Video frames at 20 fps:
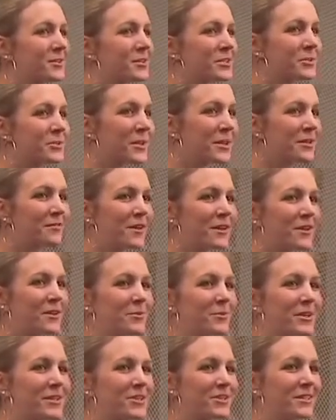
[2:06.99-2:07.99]
our swing
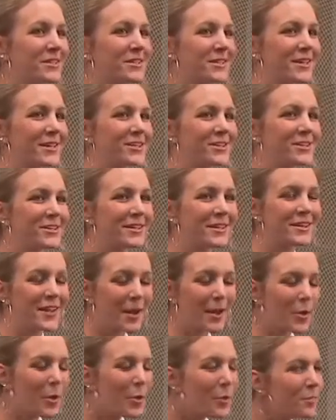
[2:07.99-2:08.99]
evaluation session,
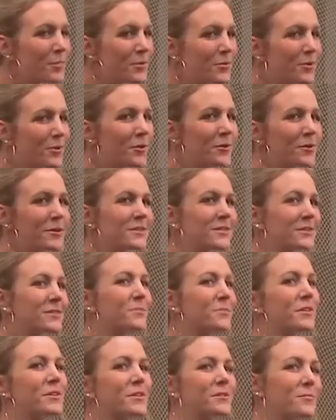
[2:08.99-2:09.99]
and I hope you
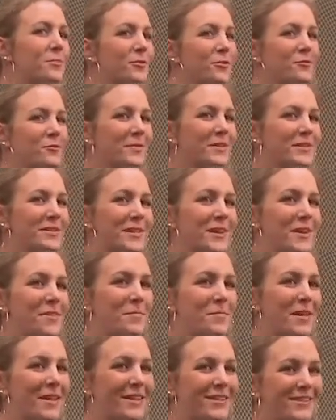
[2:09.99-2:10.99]
noticed some of the improvements
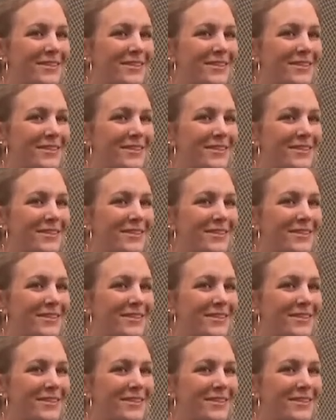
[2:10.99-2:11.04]
that I made.